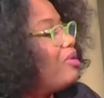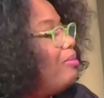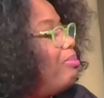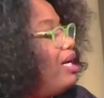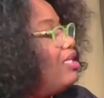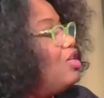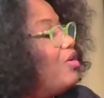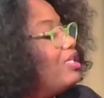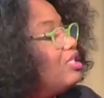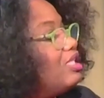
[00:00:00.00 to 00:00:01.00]
But
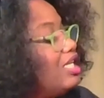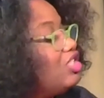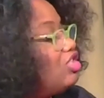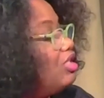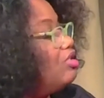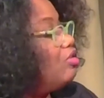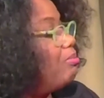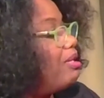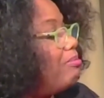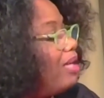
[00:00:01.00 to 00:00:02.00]
your intention to
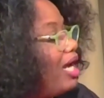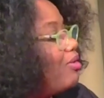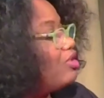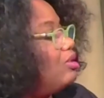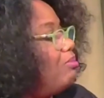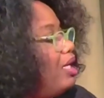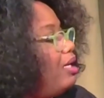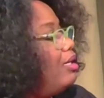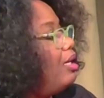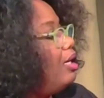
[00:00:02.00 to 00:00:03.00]
be married to
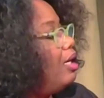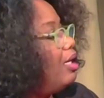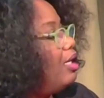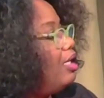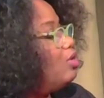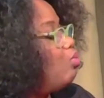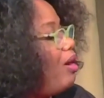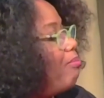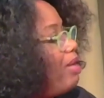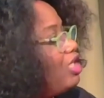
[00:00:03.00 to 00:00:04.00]
me is
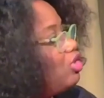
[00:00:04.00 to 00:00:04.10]
what makes you